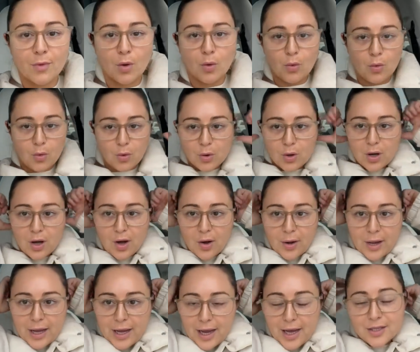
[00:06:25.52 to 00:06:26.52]
oh,
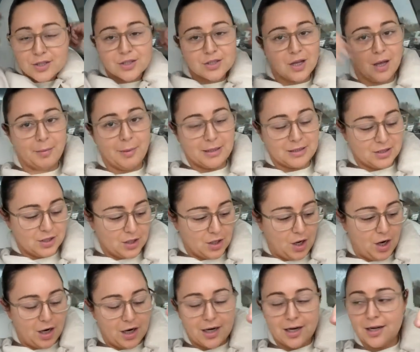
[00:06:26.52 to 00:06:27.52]
okay. I just got back to the
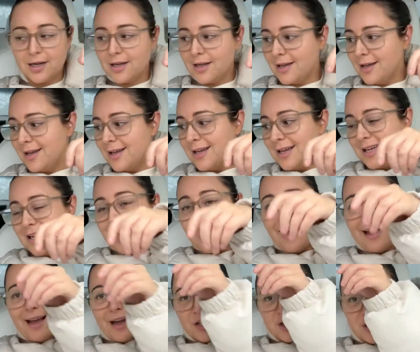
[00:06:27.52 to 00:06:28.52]
car.
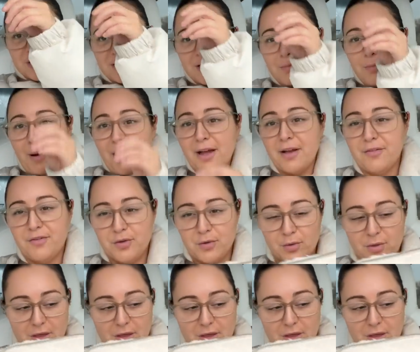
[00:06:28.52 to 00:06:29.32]
I actually did buy a few